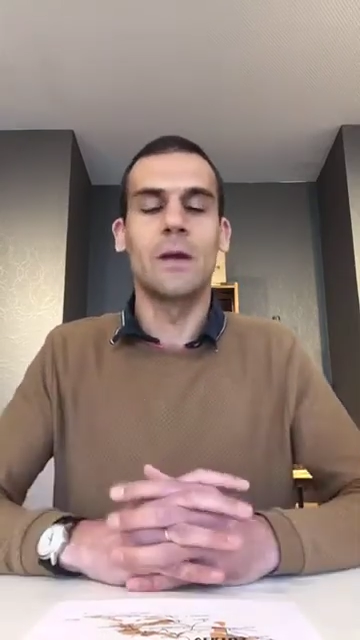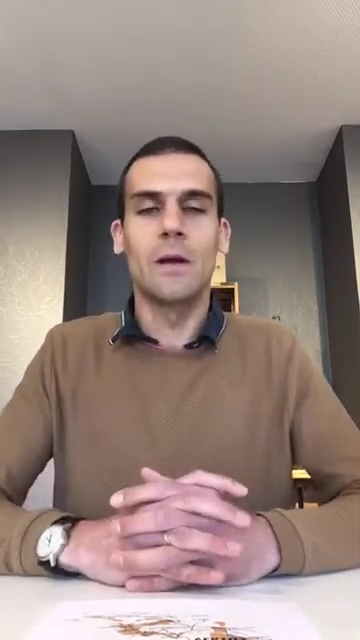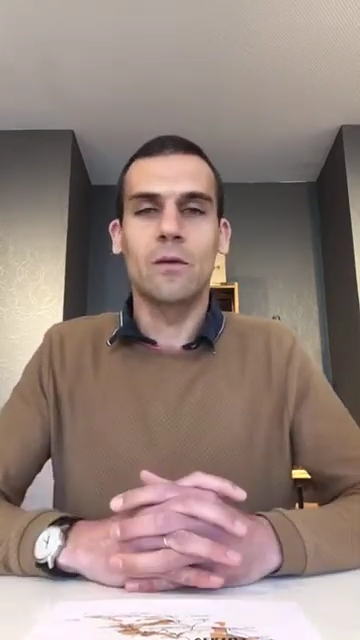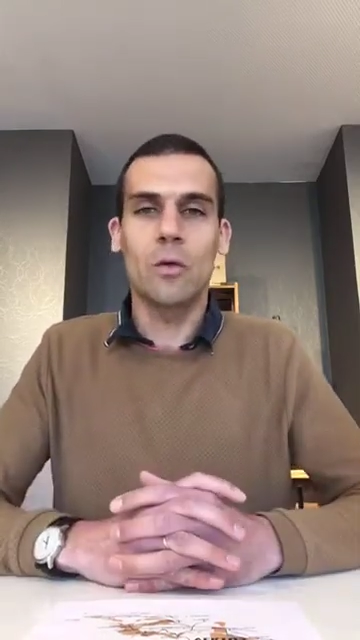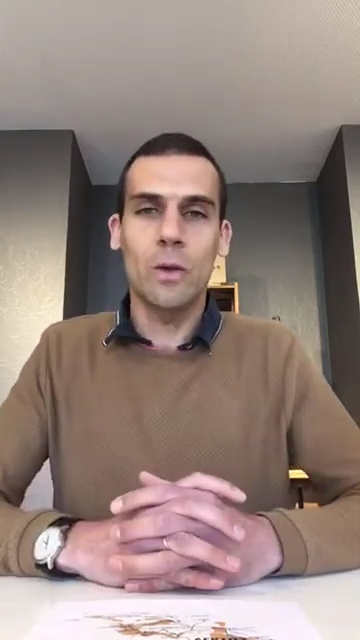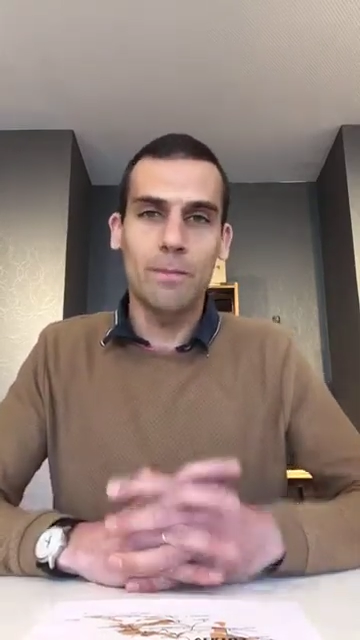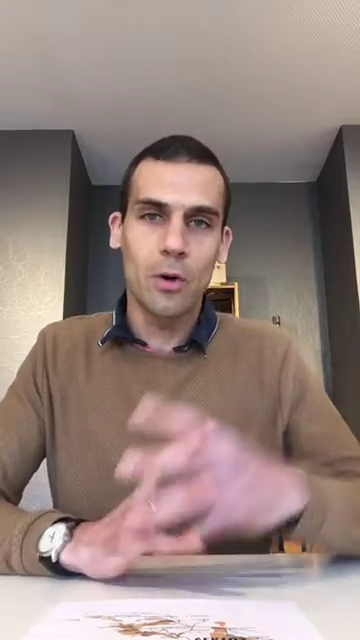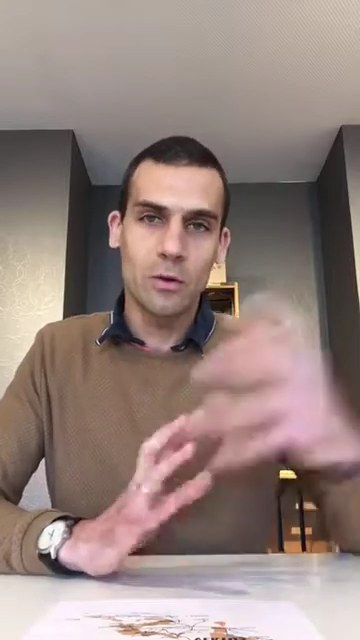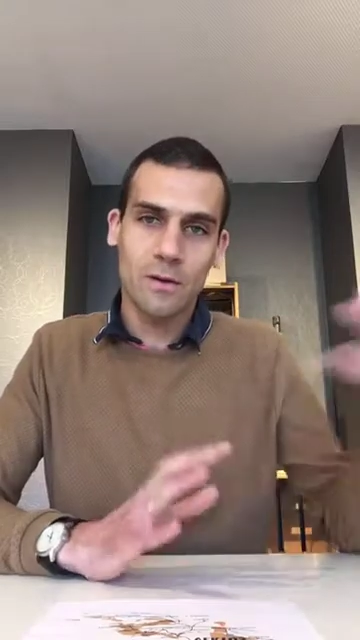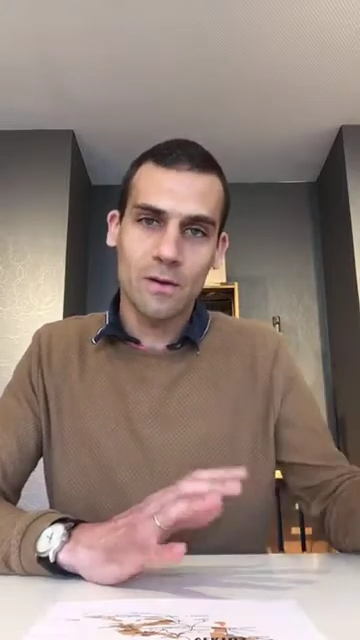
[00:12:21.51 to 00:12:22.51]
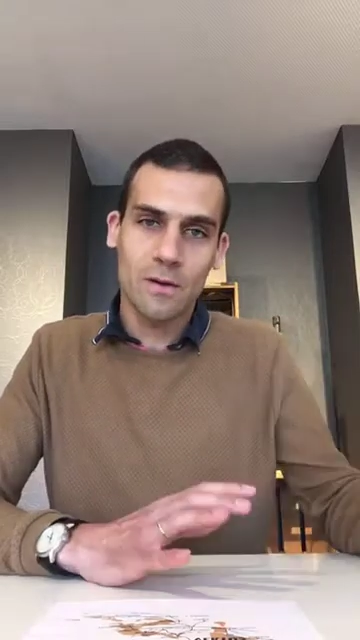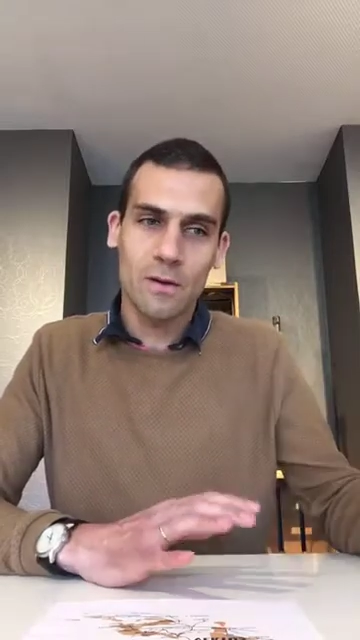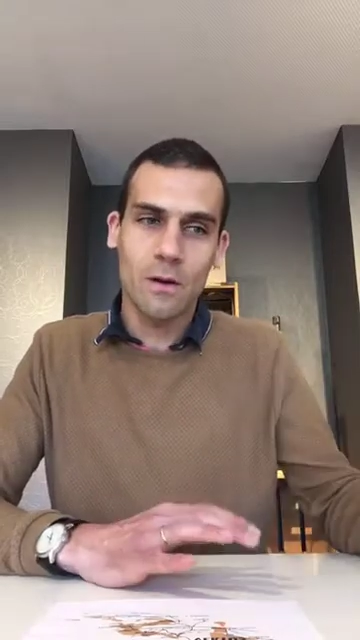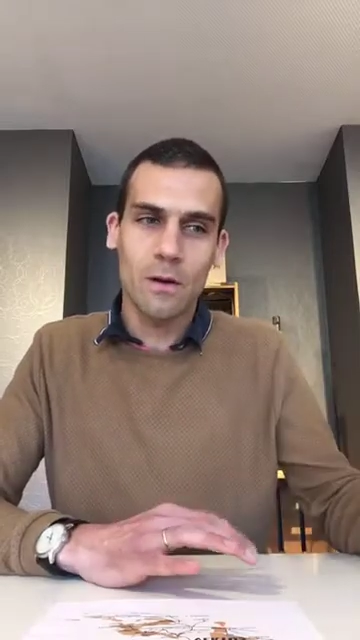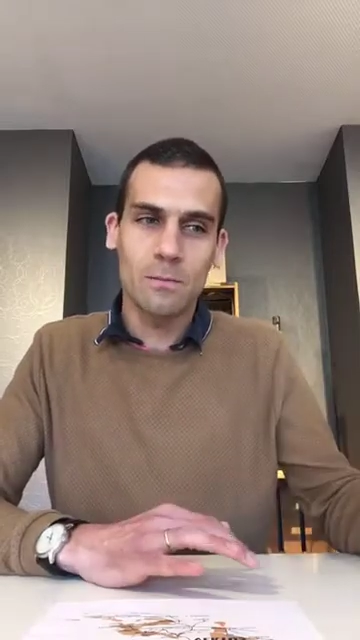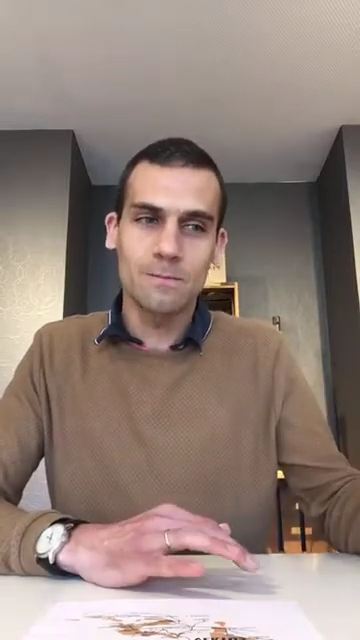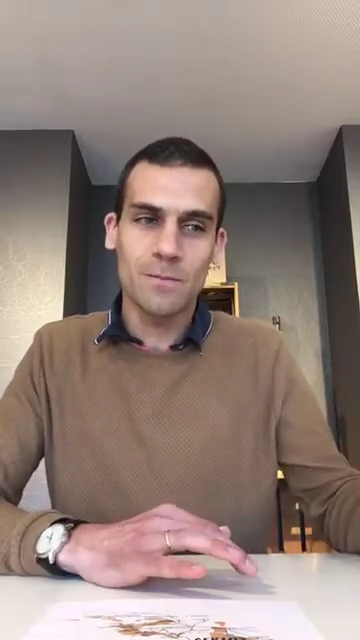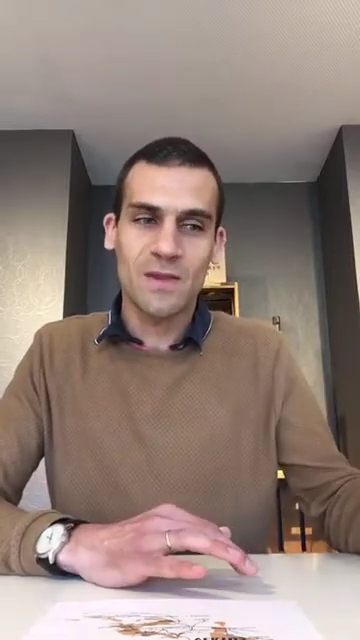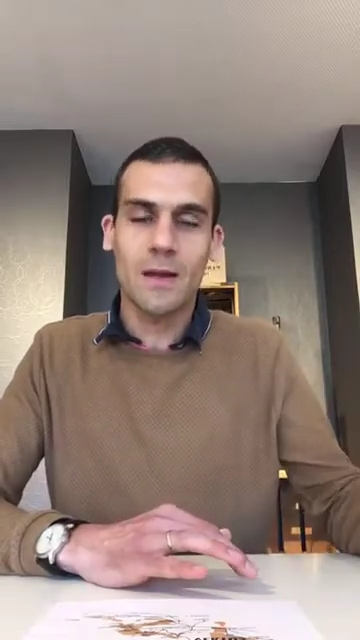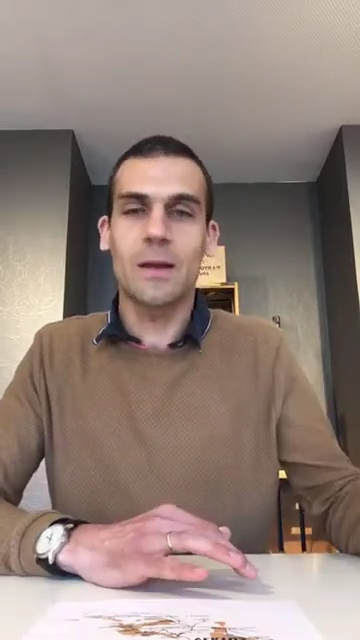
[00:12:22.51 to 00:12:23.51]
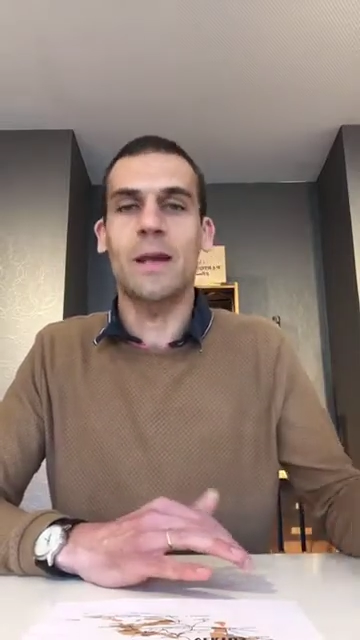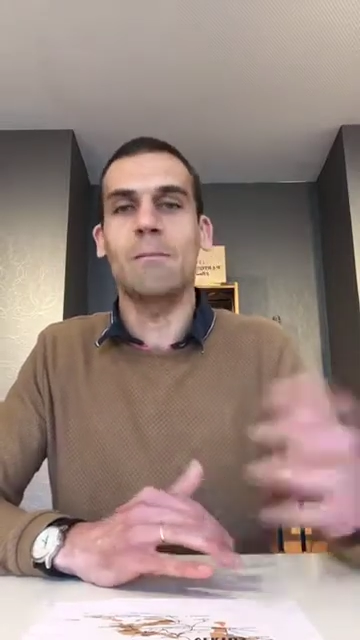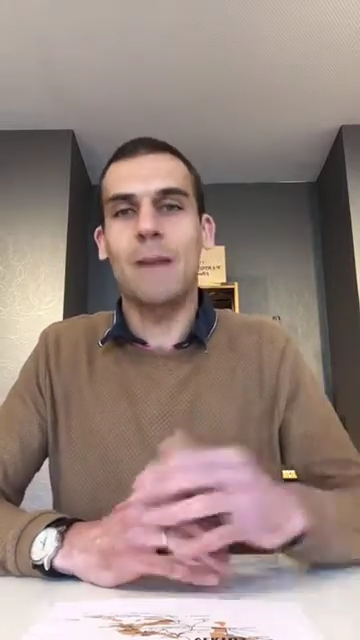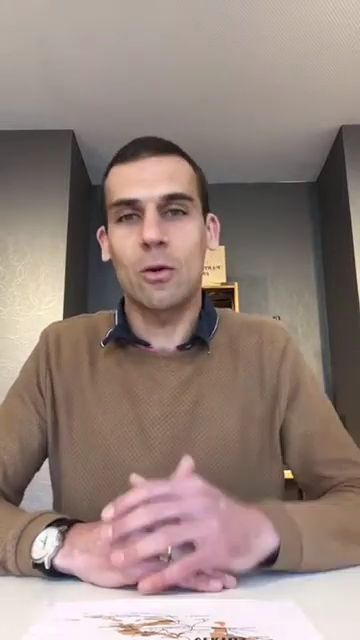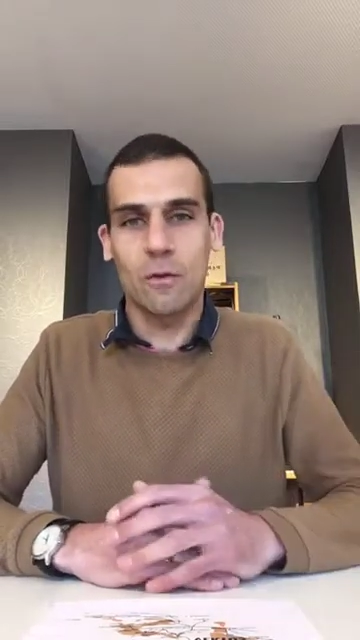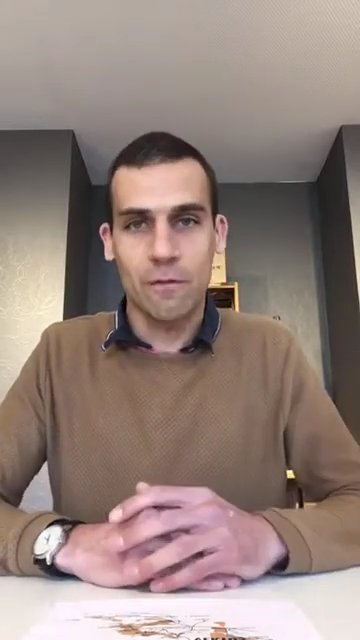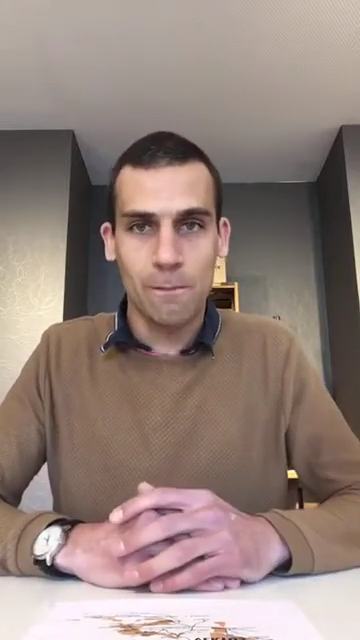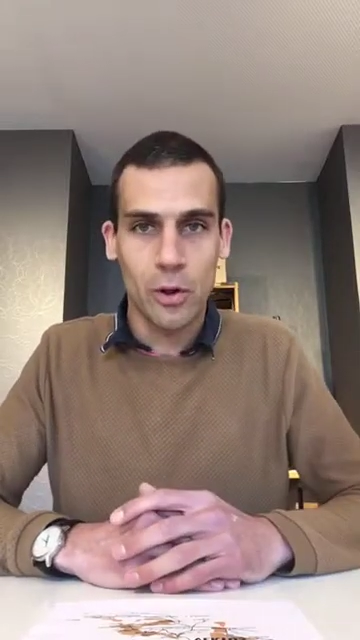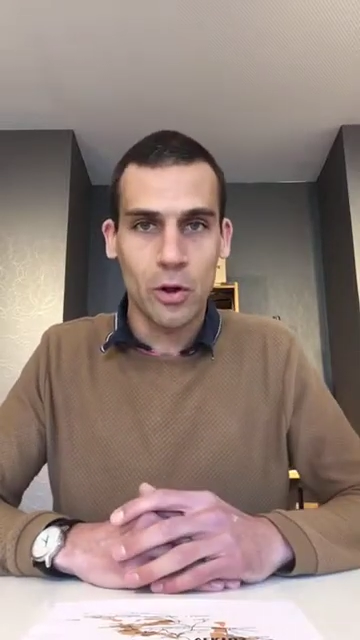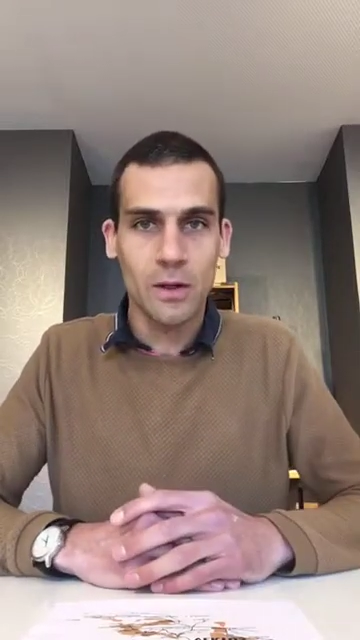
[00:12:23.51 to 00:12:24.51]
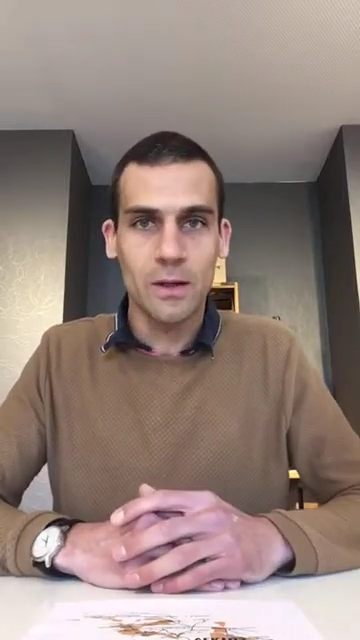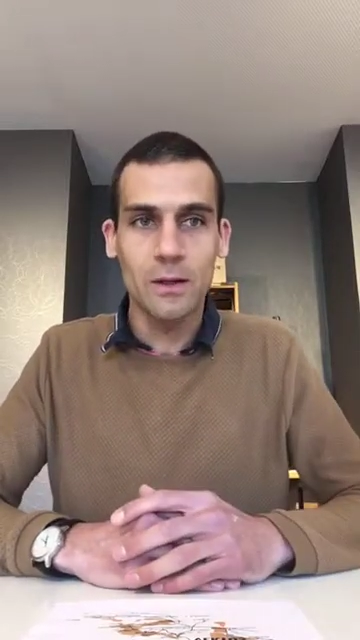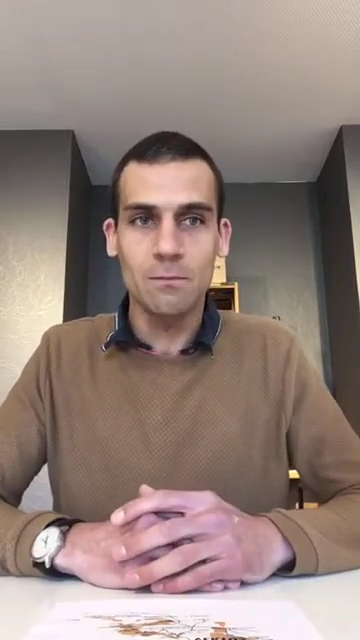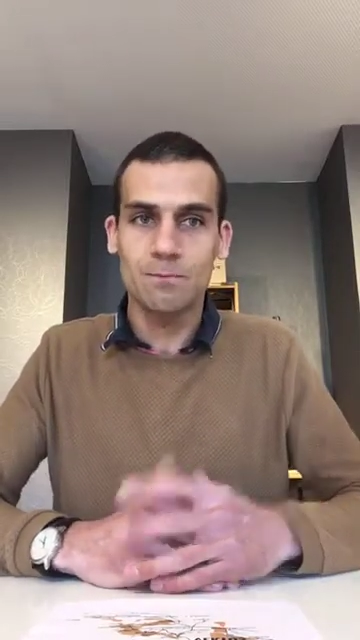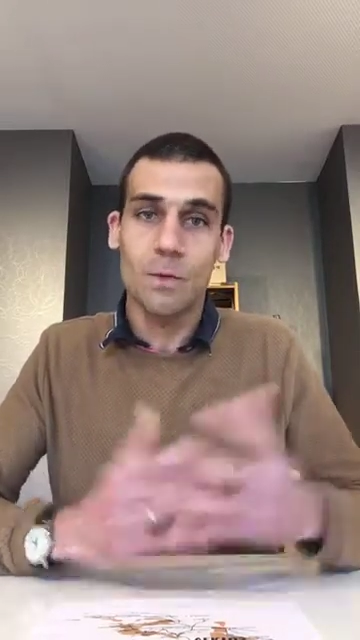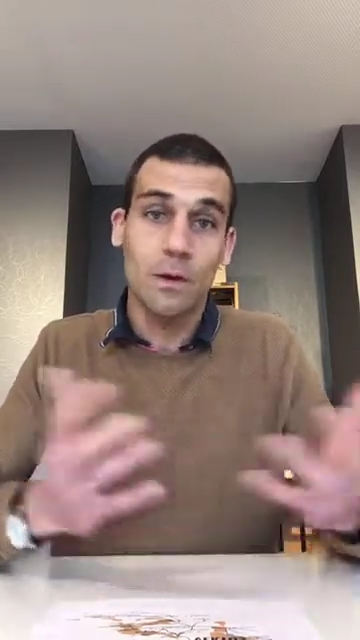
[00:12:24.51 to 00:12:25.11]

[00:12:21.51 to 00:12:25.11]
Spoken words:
So we bought these second-hand barrels from Burgundy,